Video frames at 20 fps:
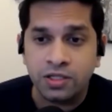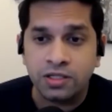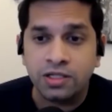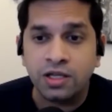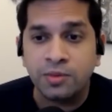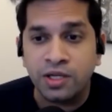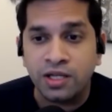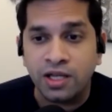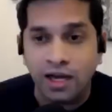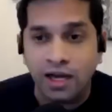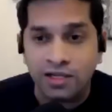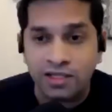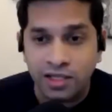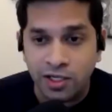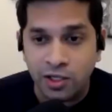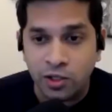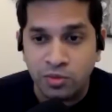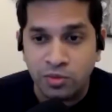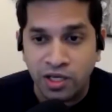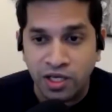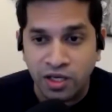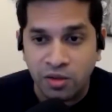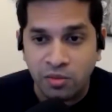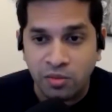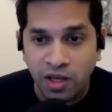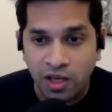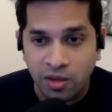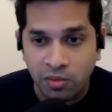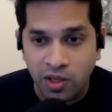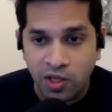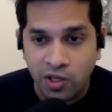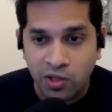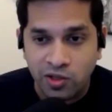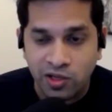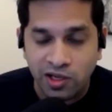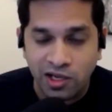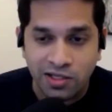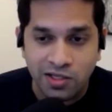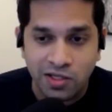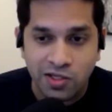I mean, I'll tell you, my piano
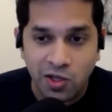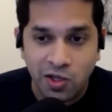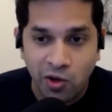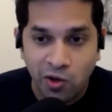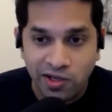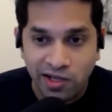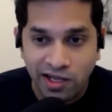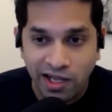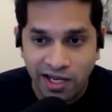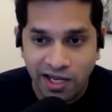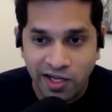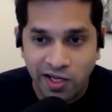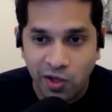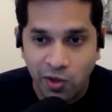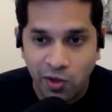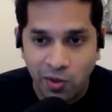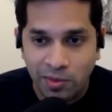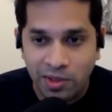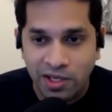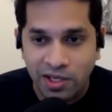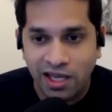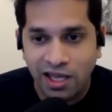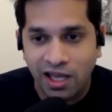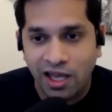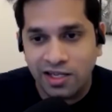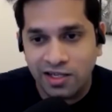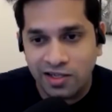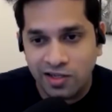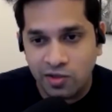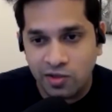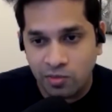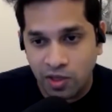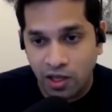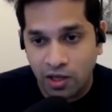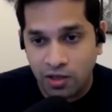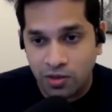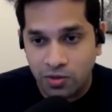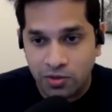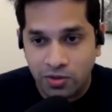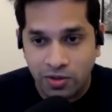classes are online now. I mean, I learned
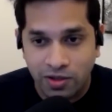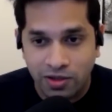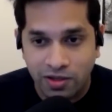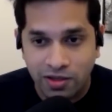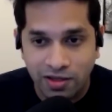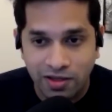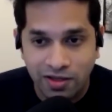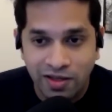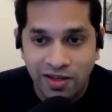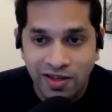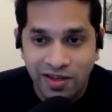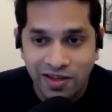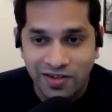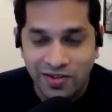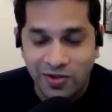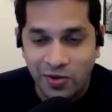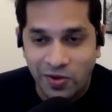piano during